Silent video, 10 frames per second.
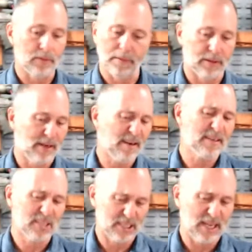but their
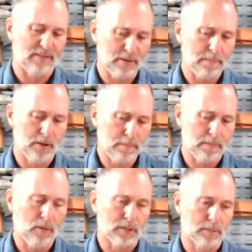incentive, their
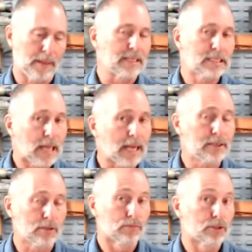bonus pay is tied to
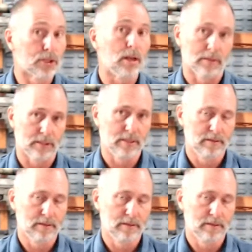the results.